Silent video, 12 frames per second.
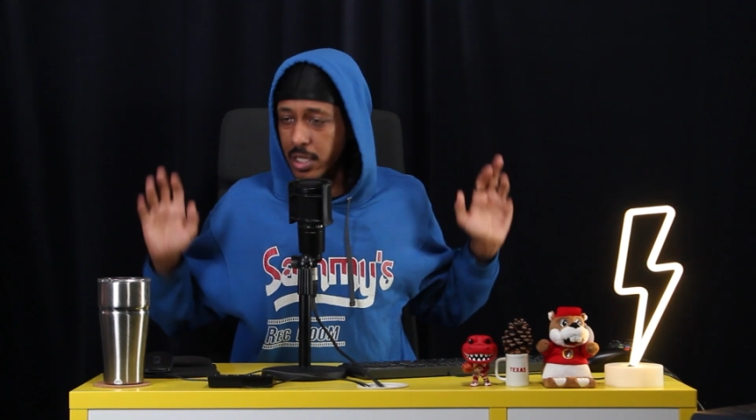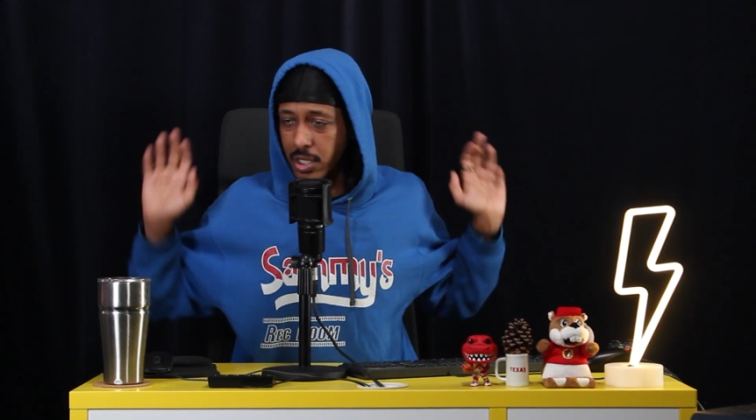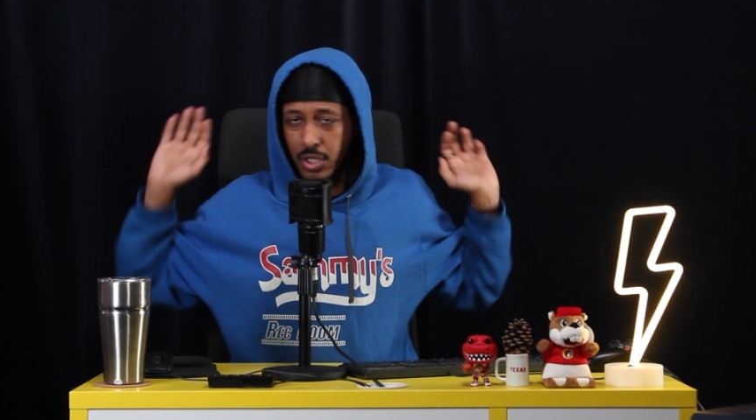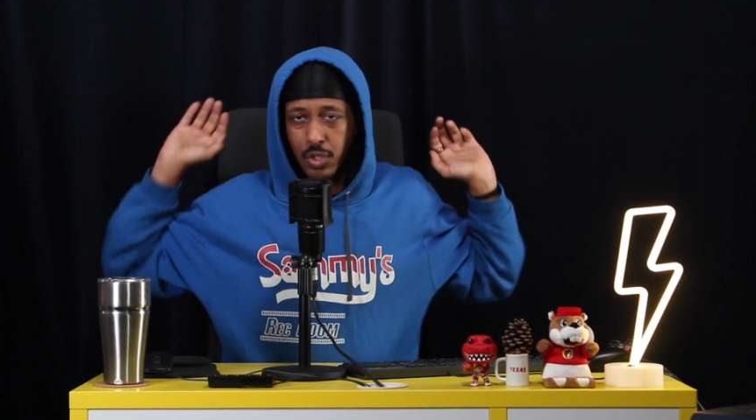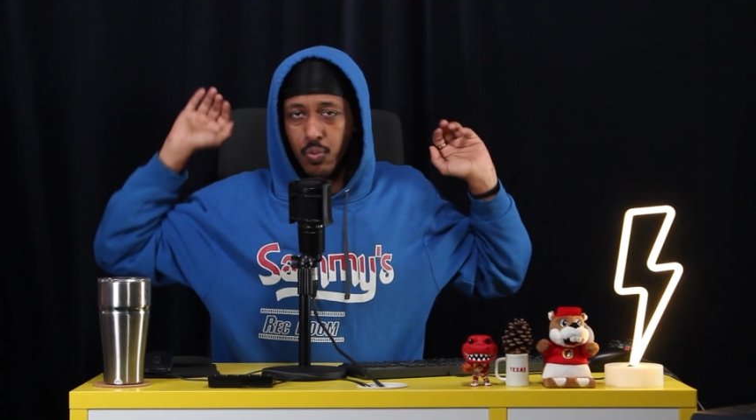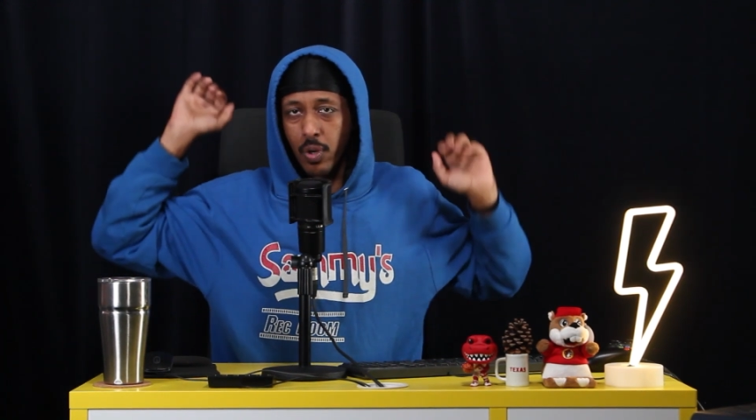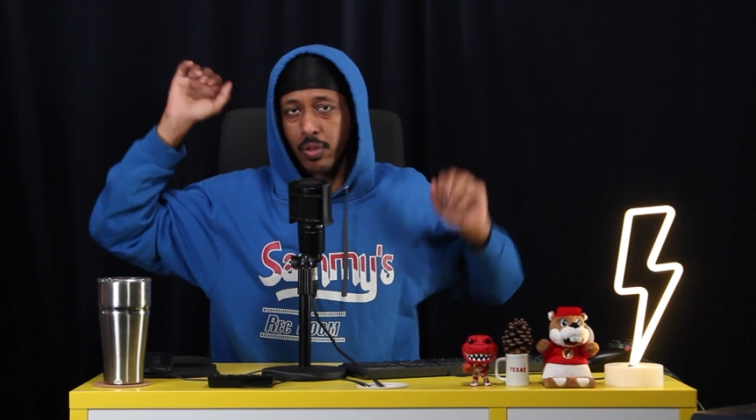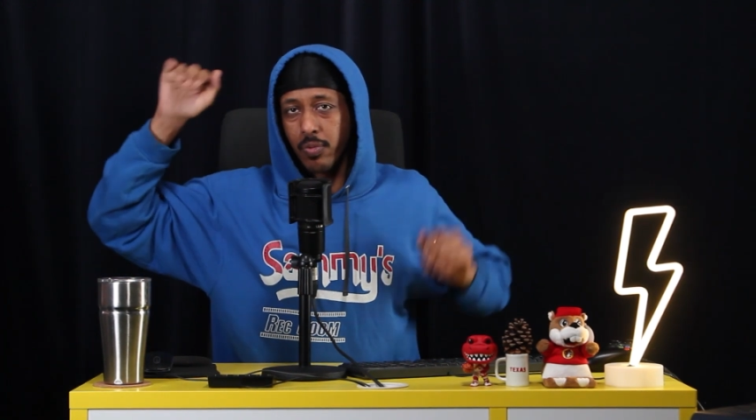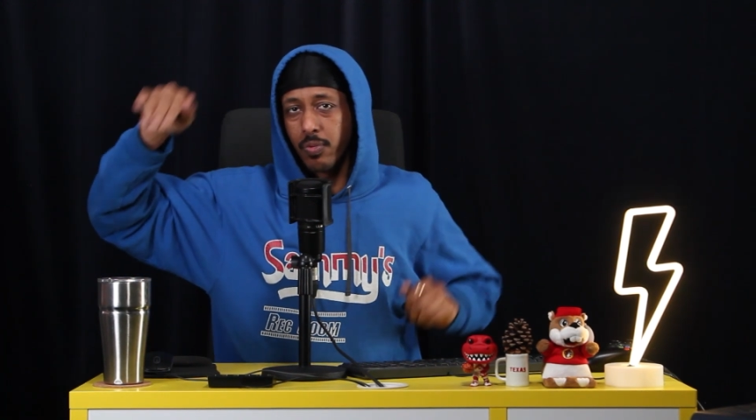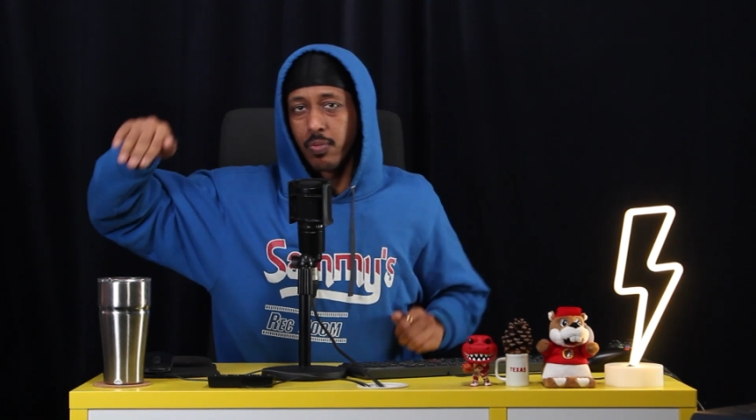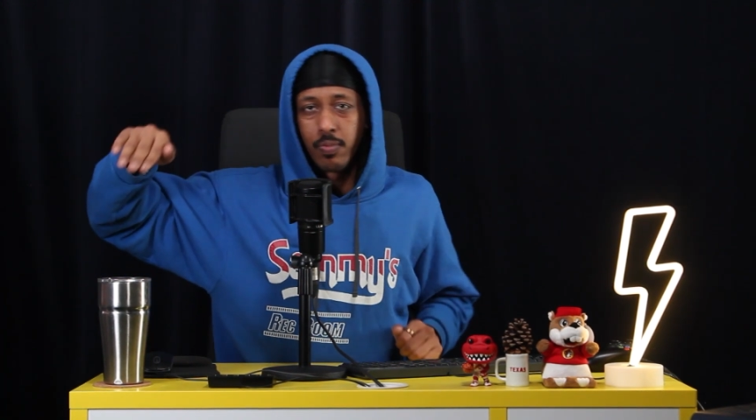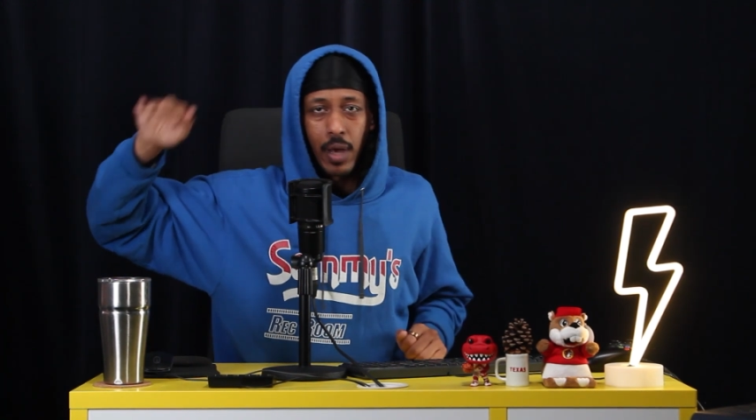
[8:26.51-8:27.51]
This just went
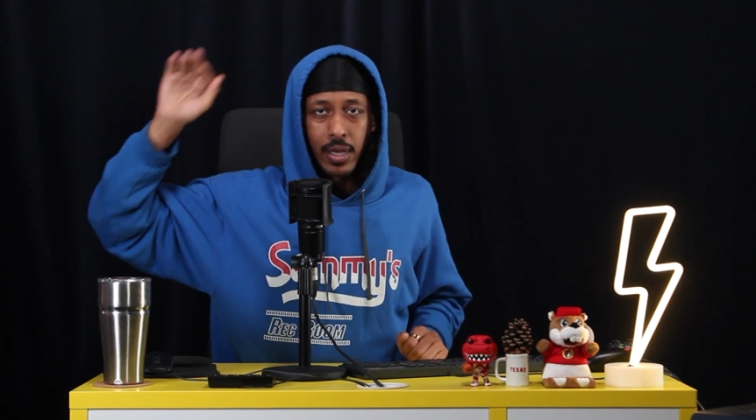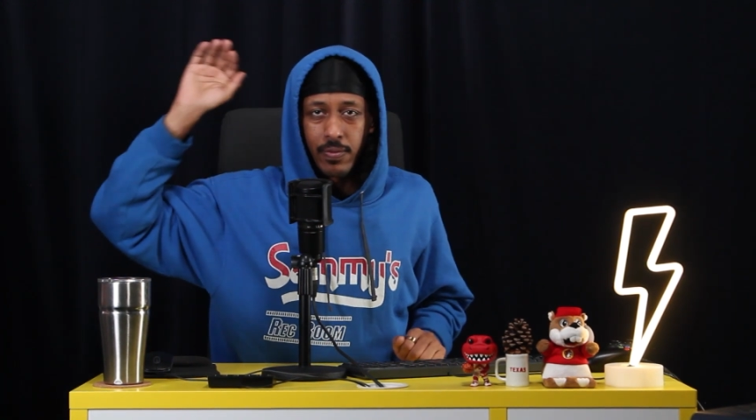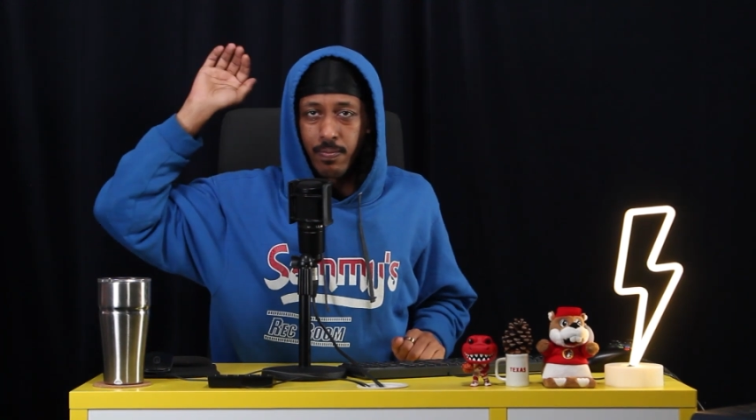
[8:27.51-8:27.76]
through my